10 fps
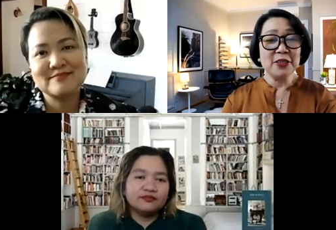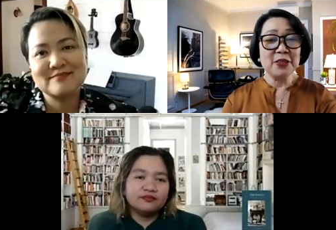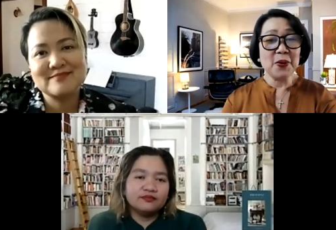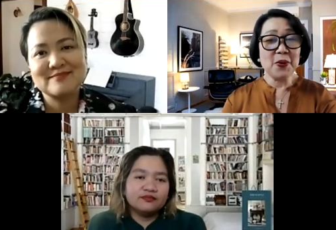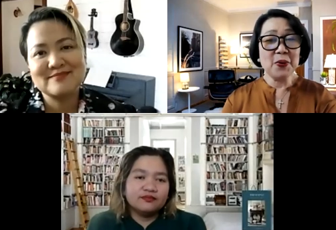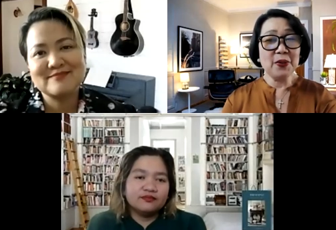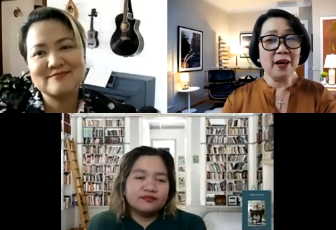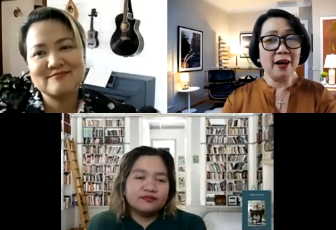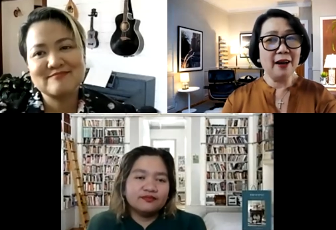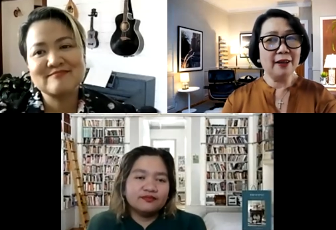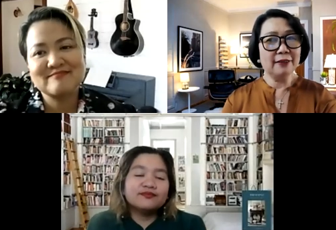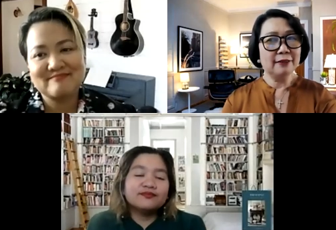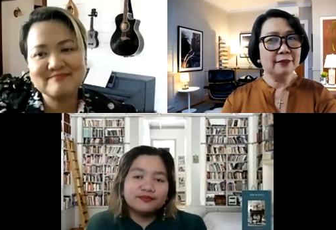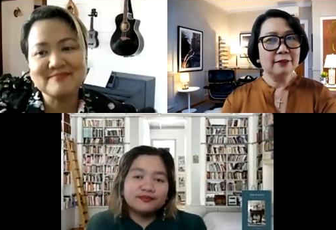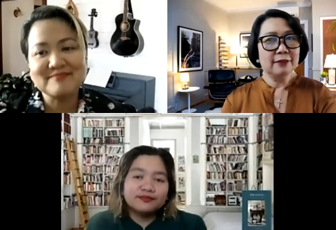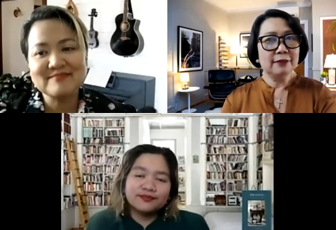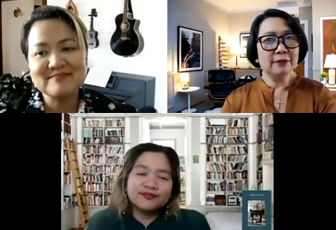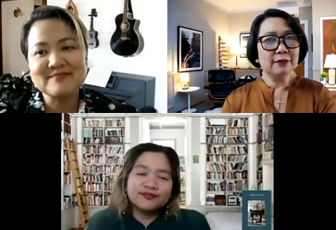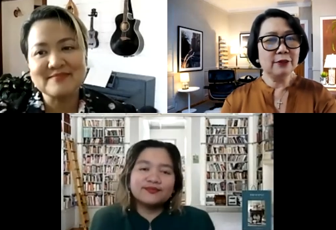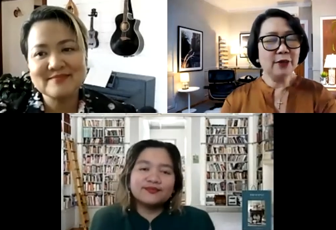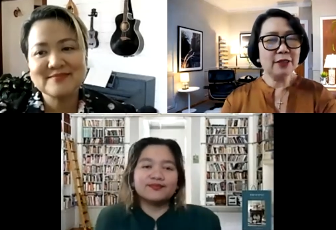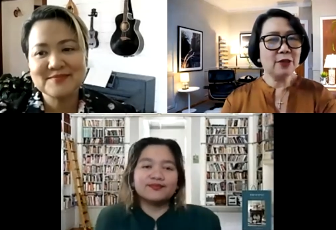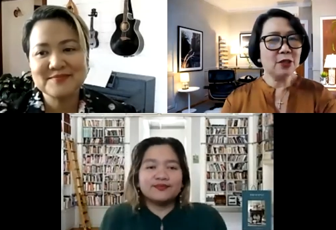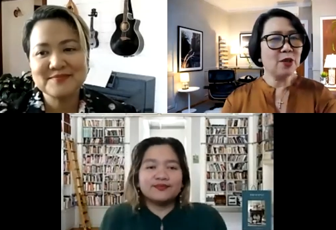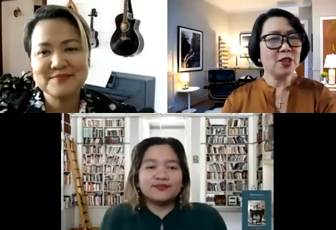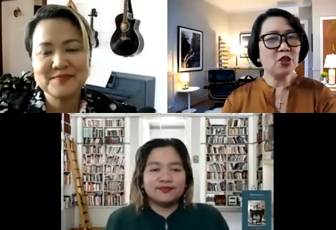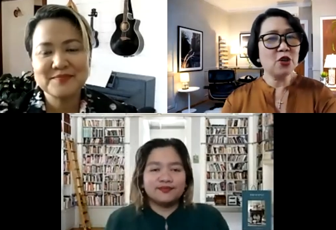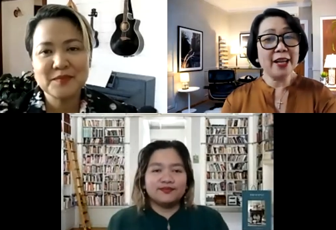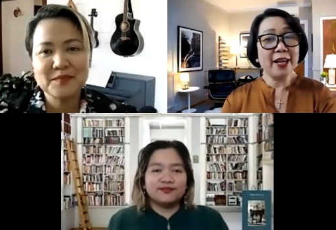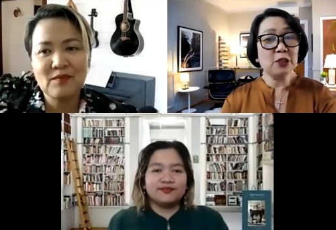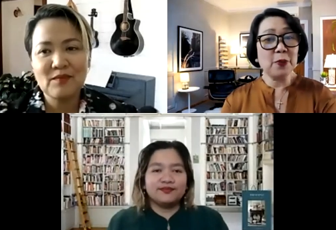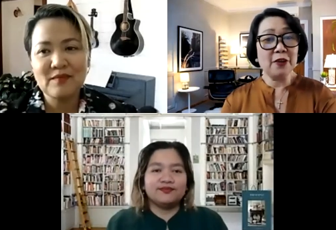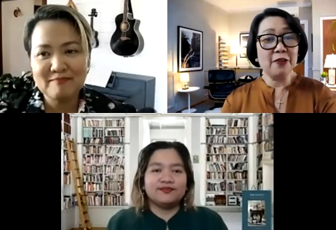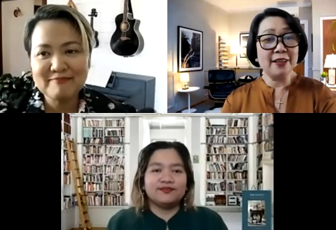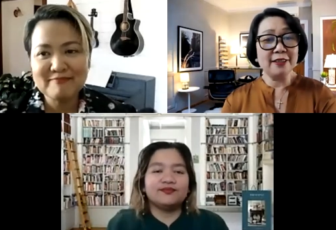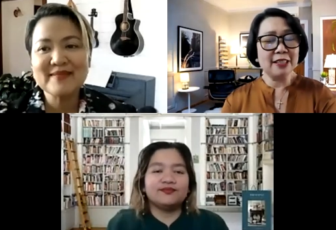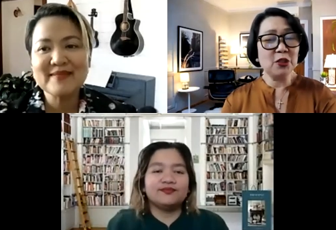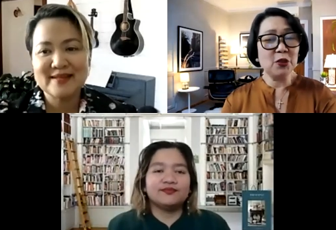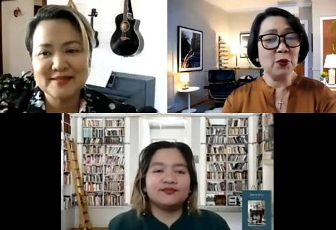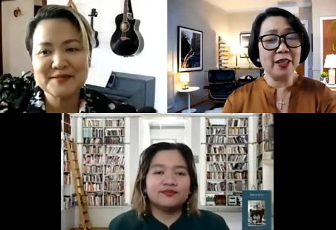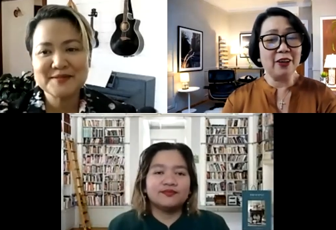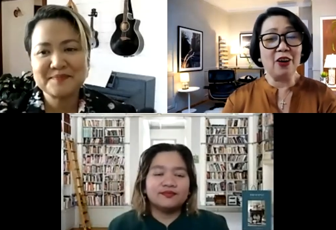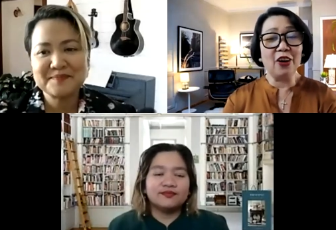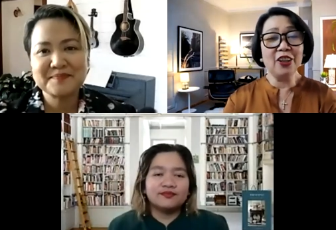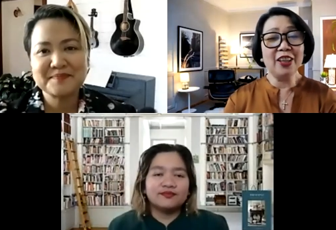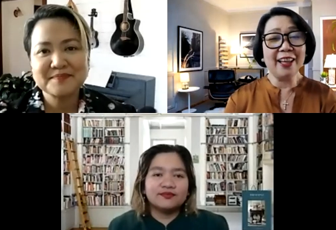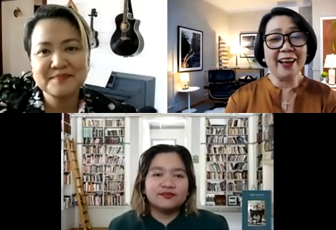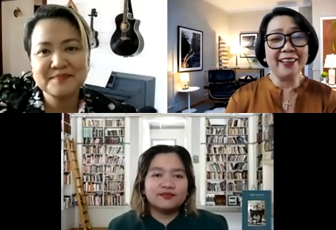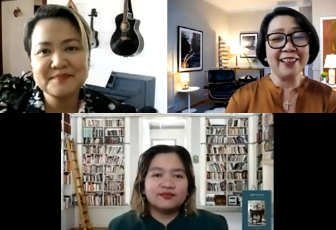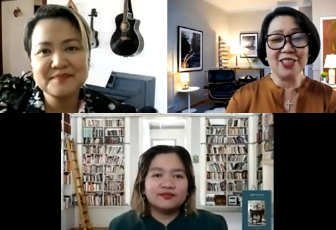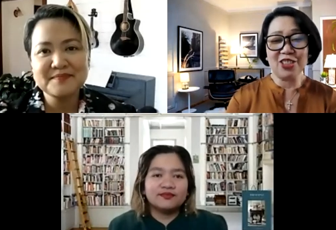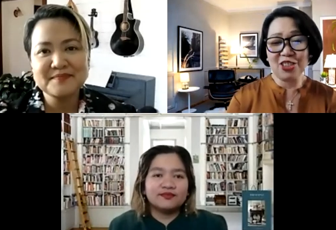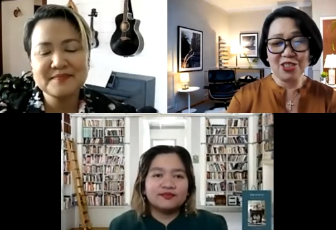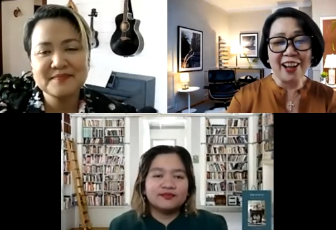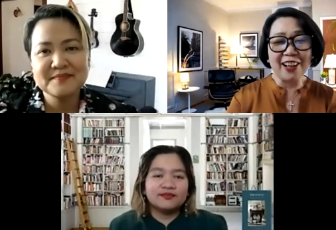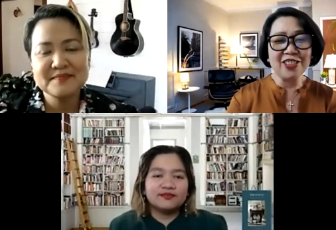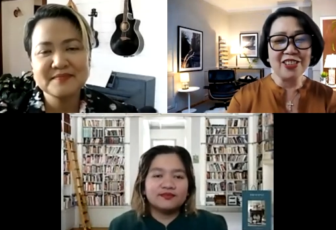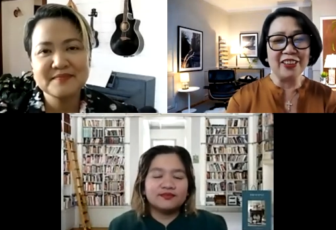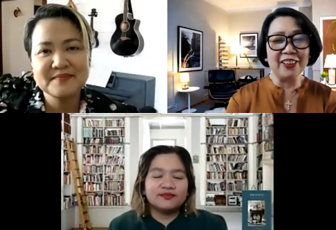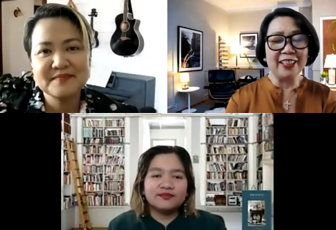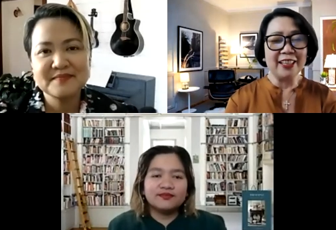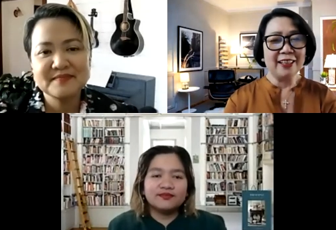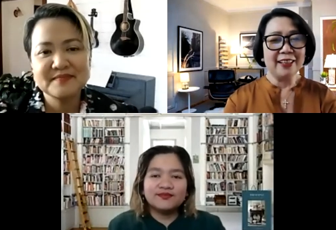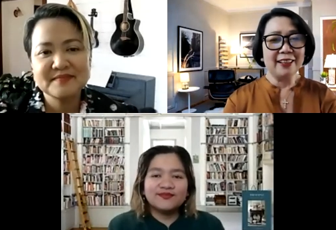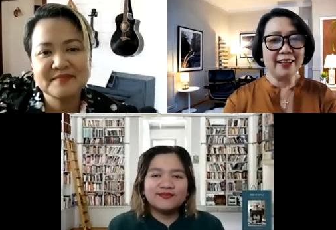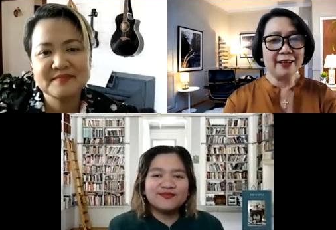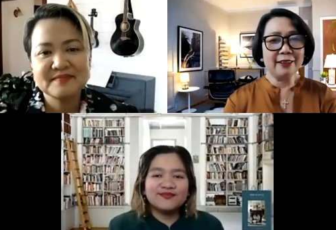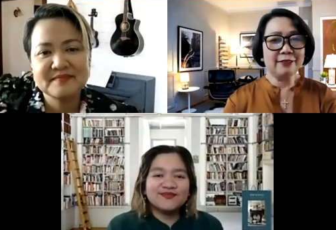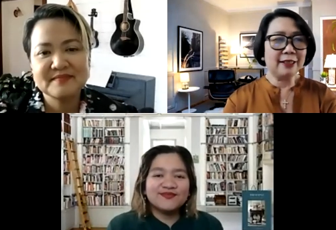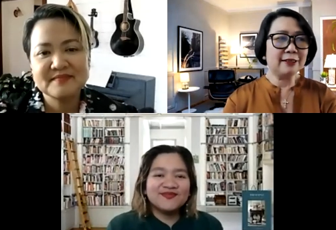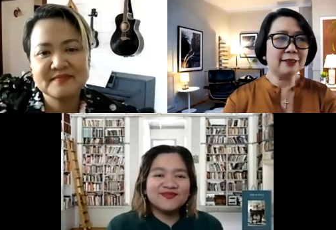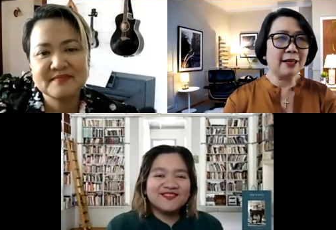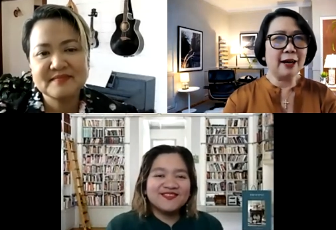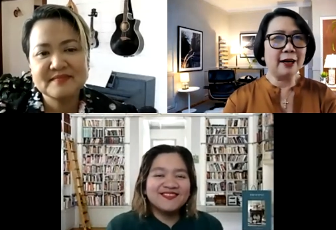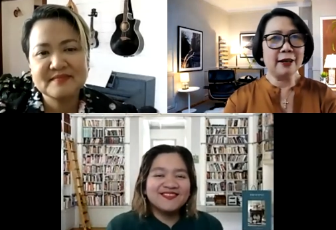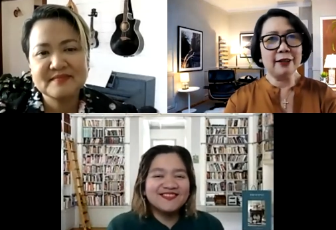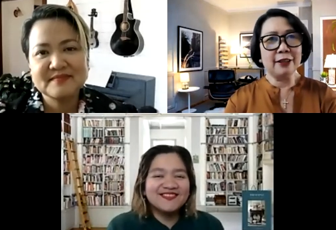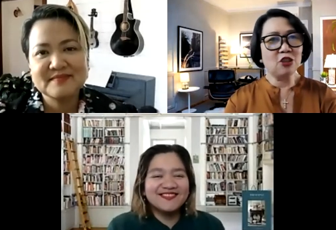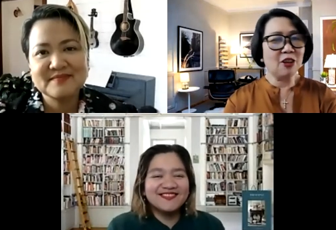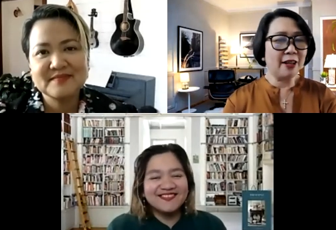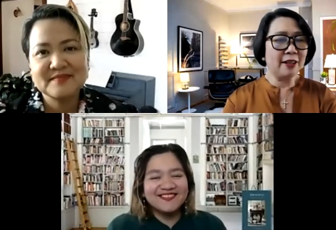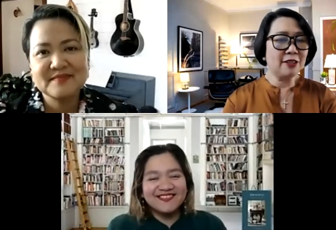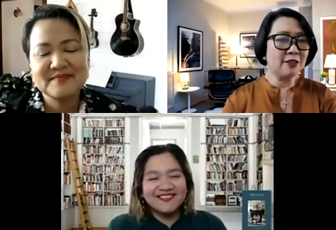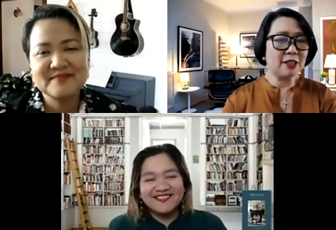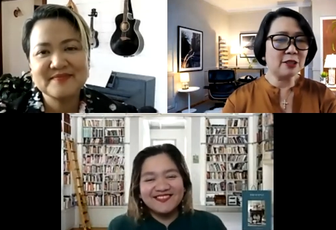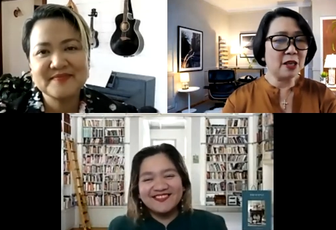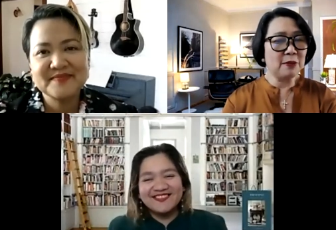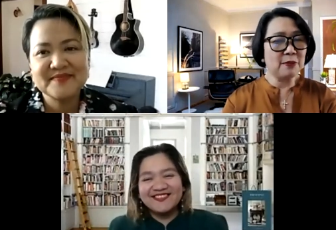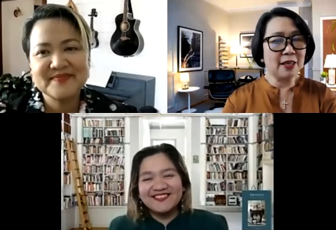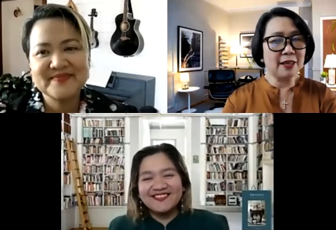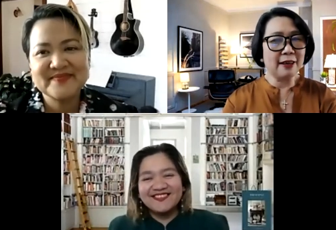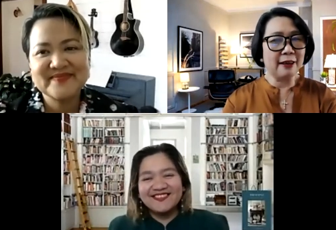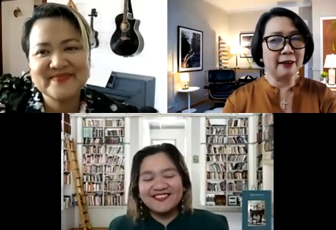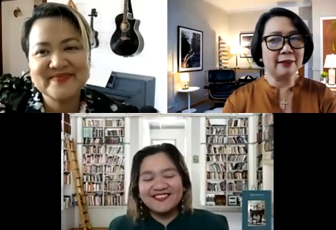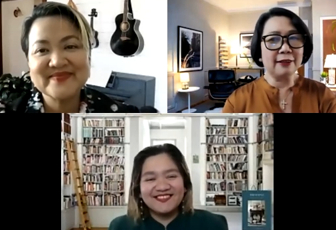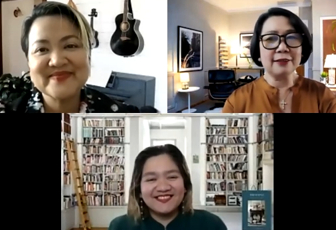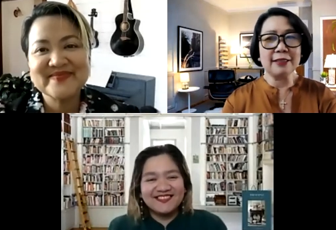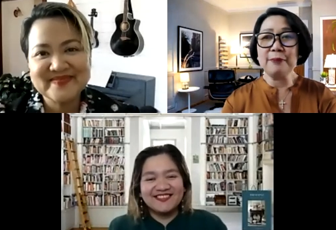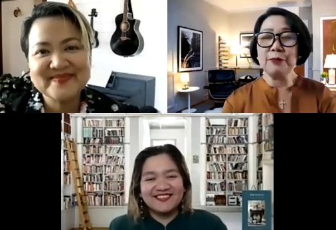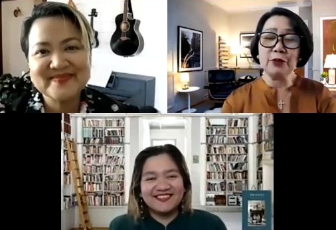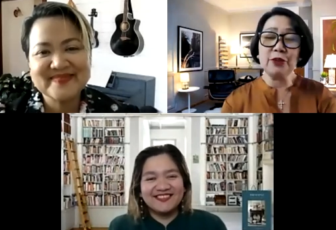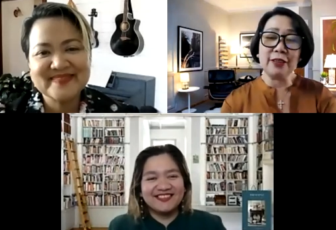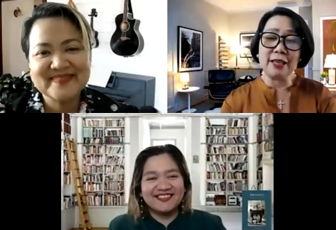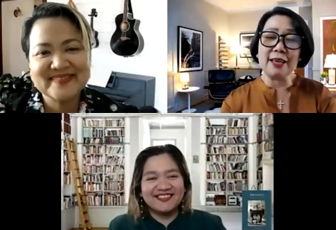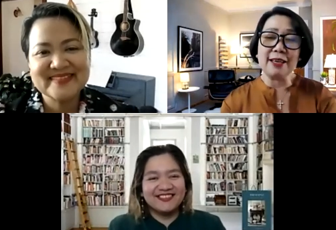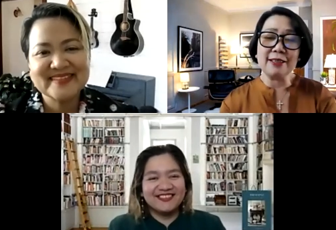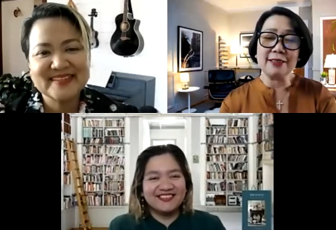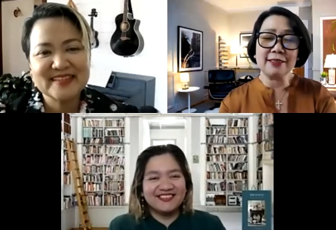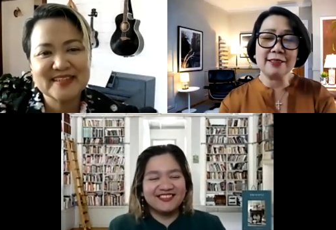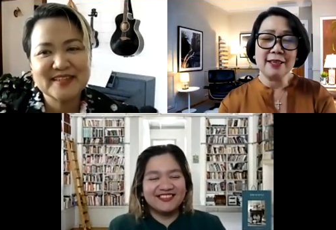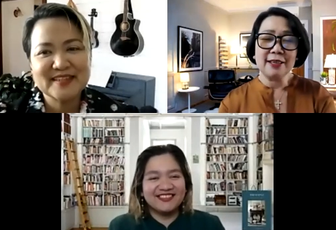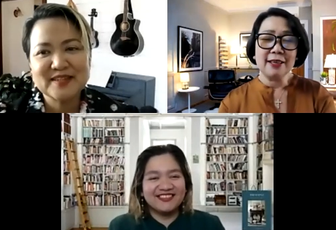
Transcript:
Speaker 1: So what was your experience in doing online instruction? Like, what are the challenges maybe and some good things